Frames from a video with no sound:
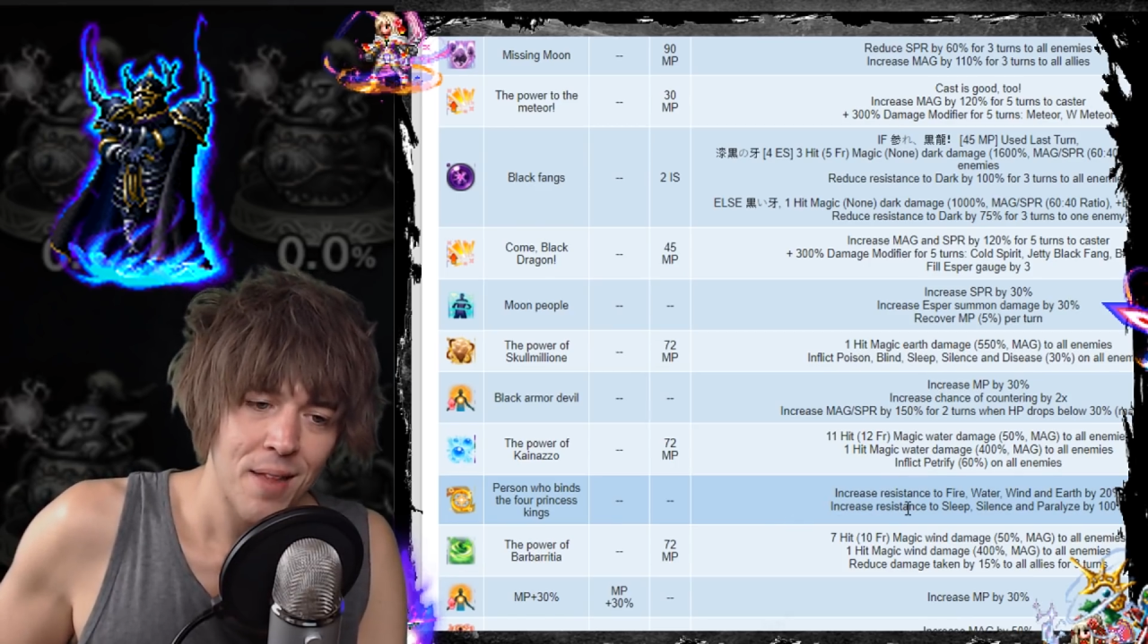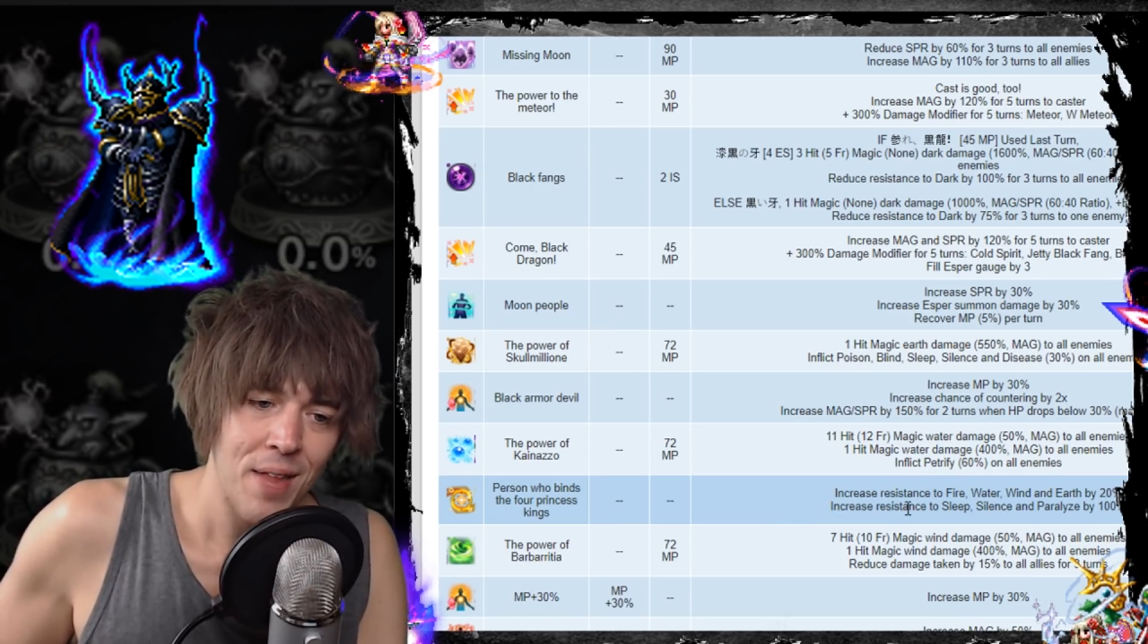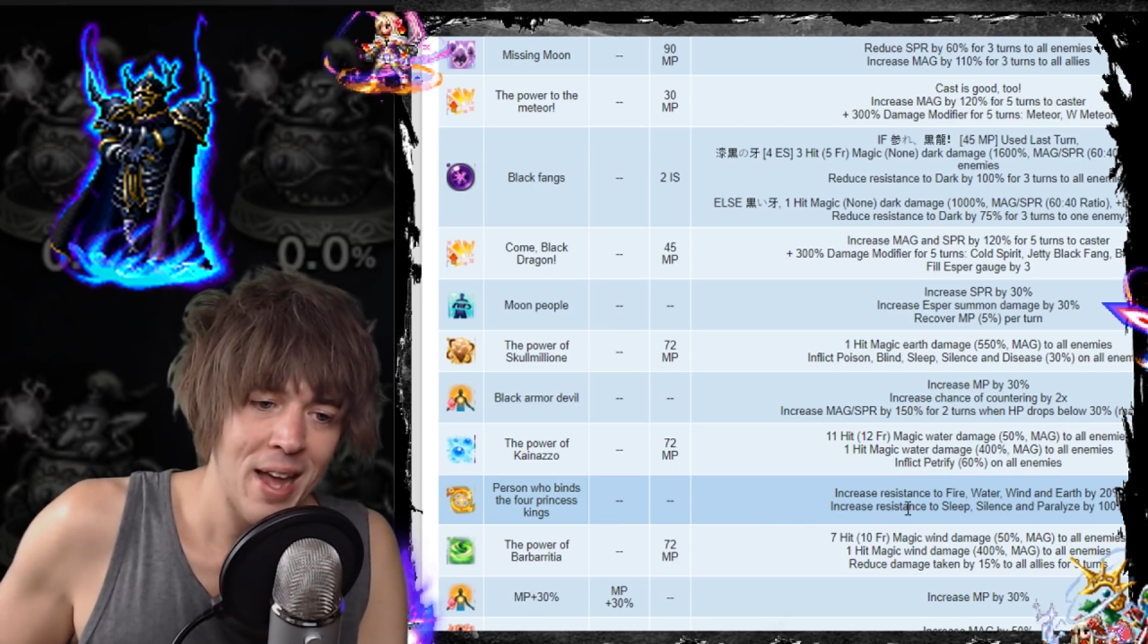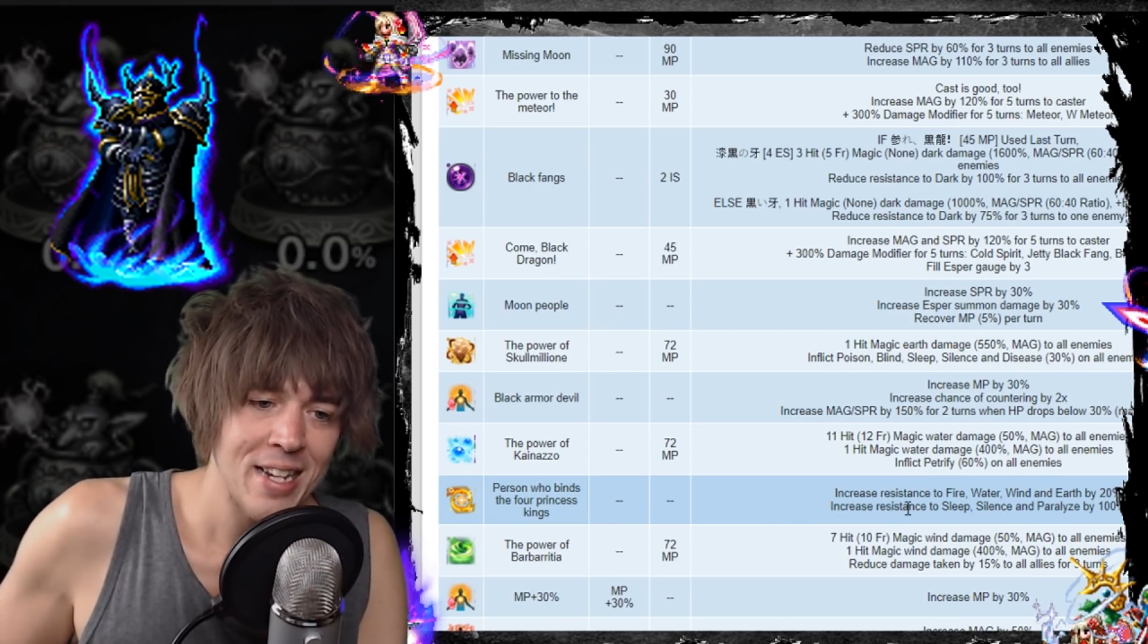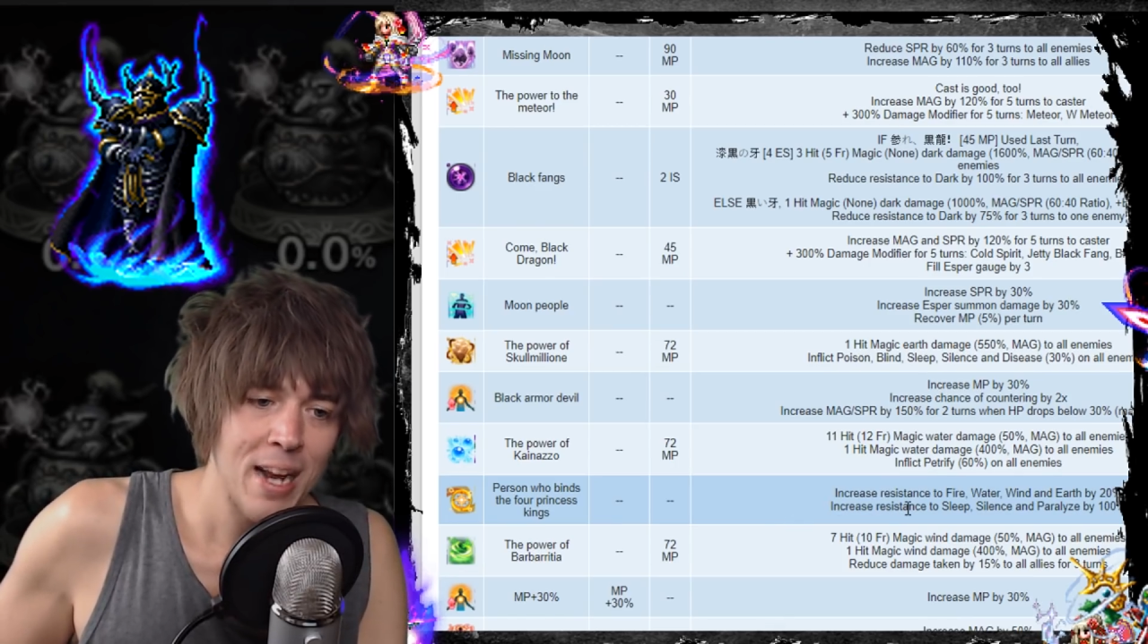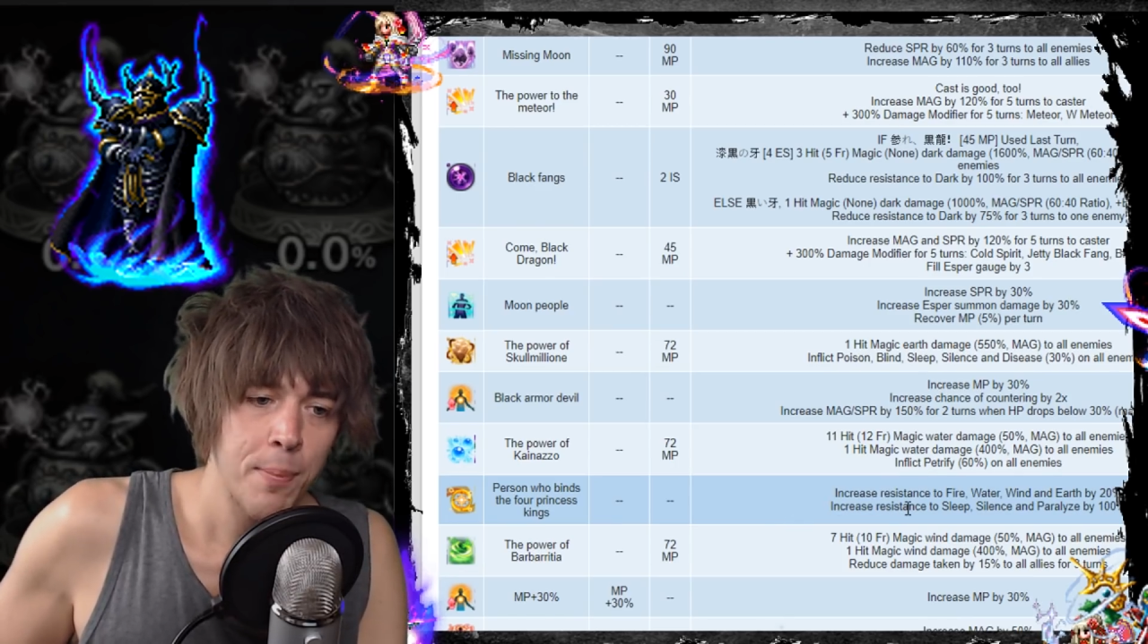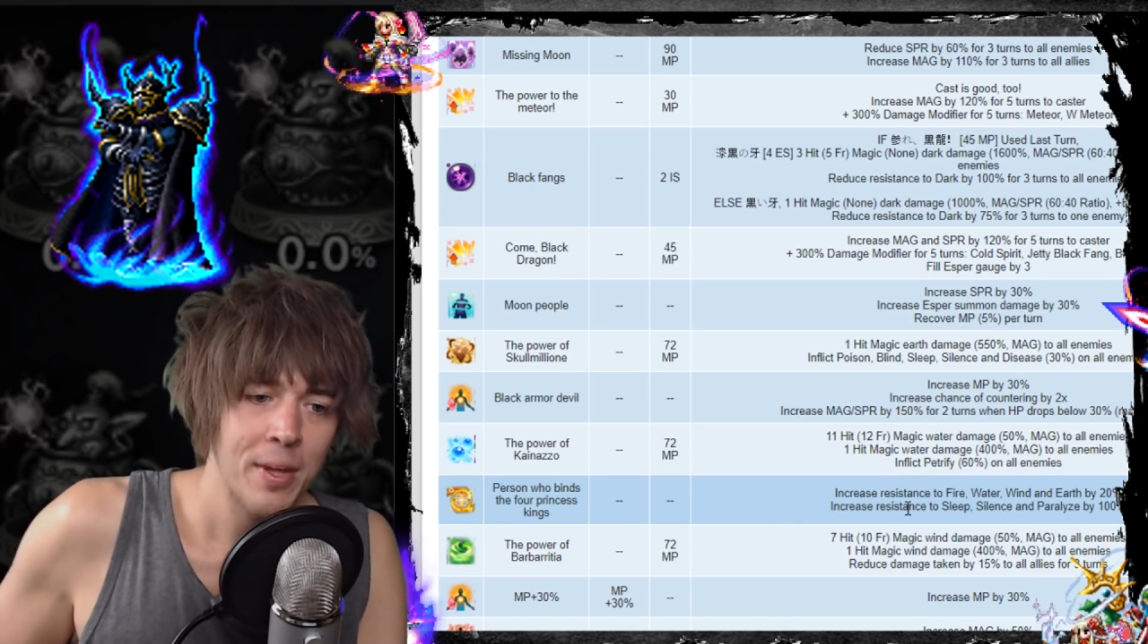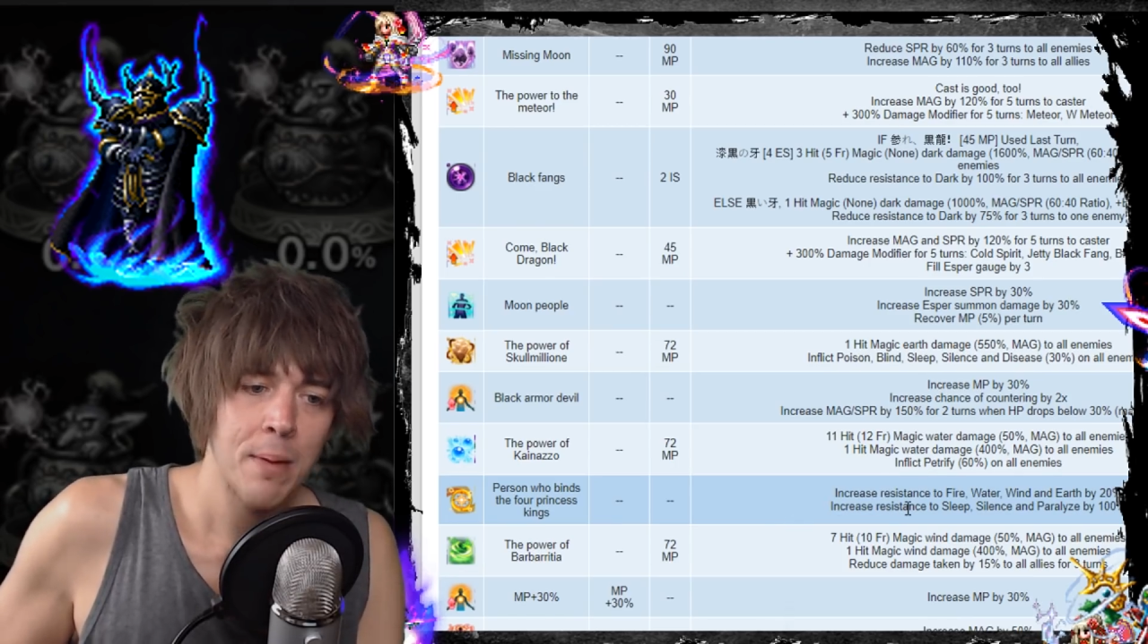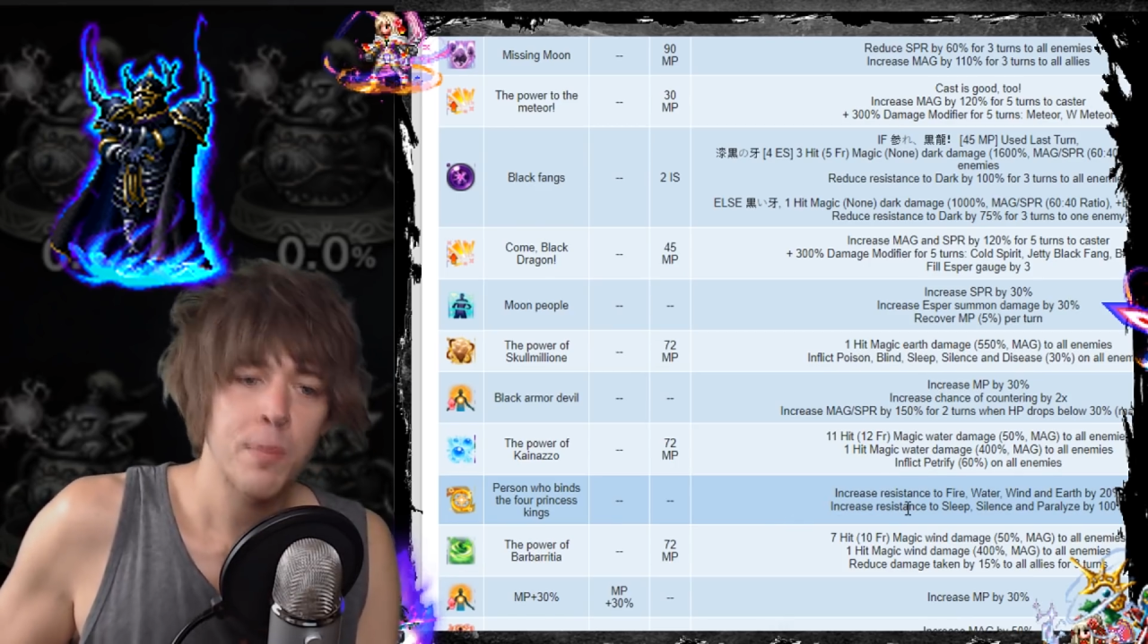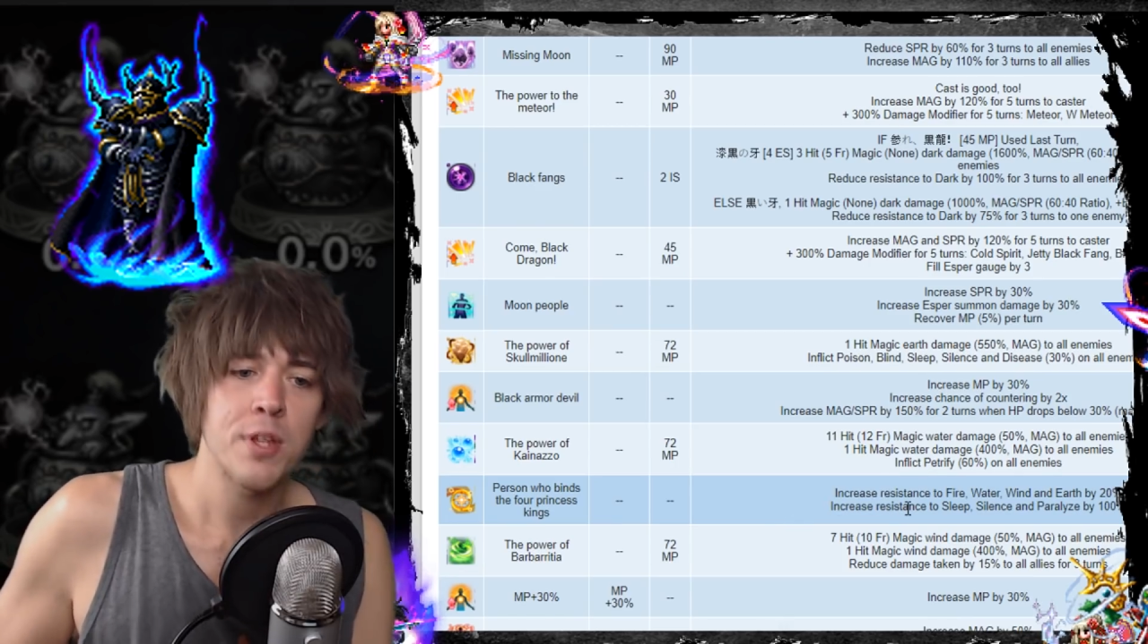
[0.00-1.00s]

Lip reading: that in depth again.